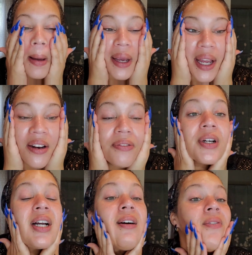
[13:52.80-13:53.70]
kind of
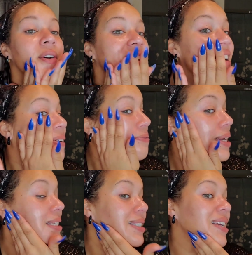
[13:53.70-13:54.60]
recovery of
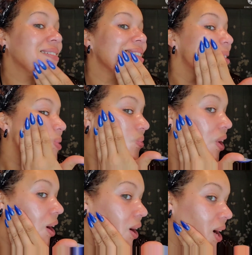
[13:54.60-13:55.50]
my skin as
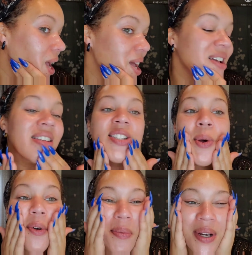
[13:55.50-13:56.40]
far as some
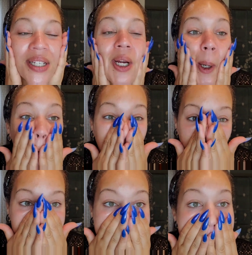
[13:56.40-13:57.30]
of my dark
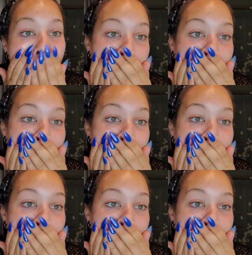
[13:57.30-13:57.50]
marks.